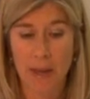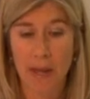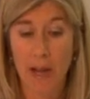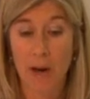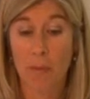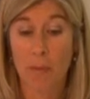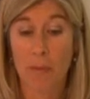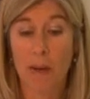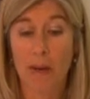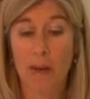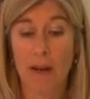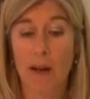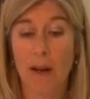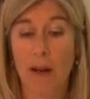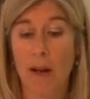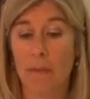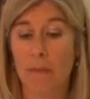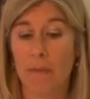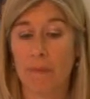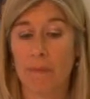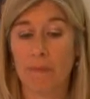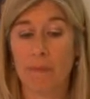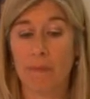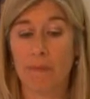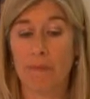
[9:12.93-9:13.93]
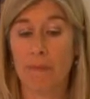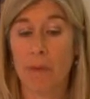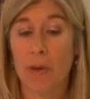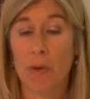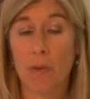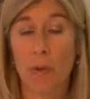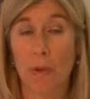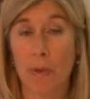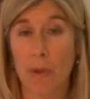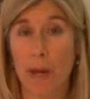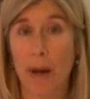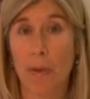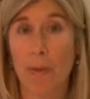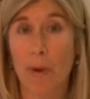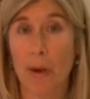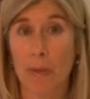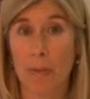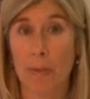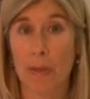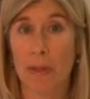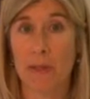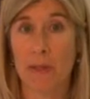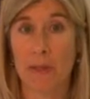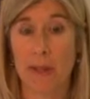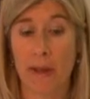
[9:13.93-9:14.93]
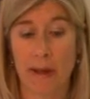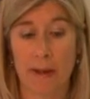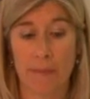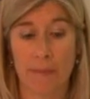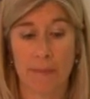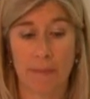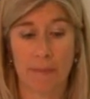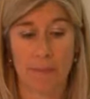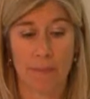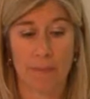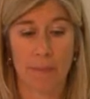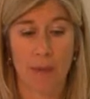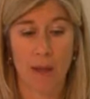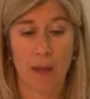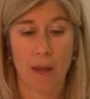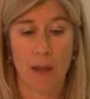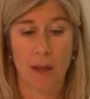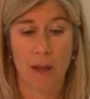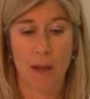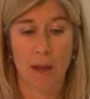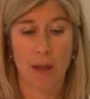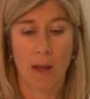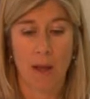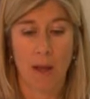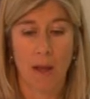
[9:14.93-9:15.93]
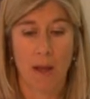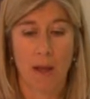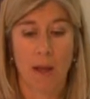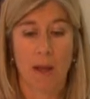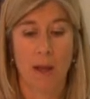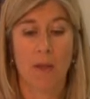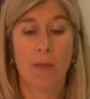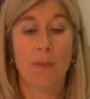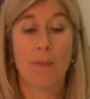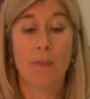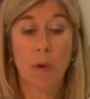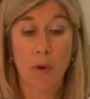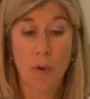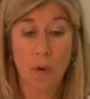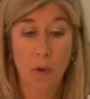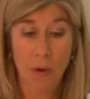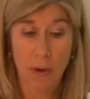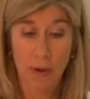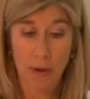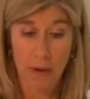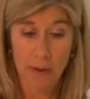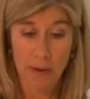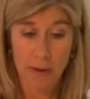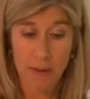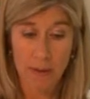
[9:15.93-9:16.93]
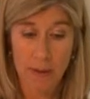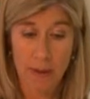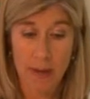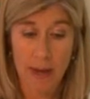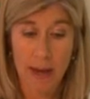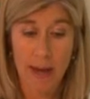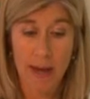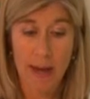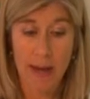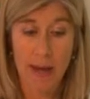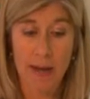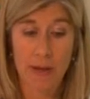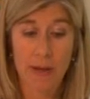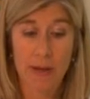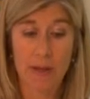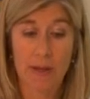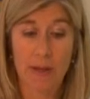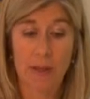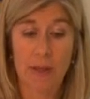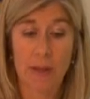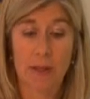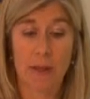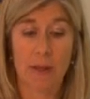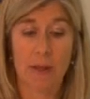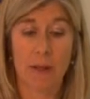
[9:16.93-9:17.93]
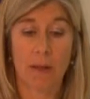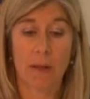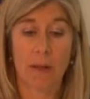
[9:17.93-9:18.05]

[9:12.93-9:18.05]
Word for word: That'll be, you will not want to miss that. The board has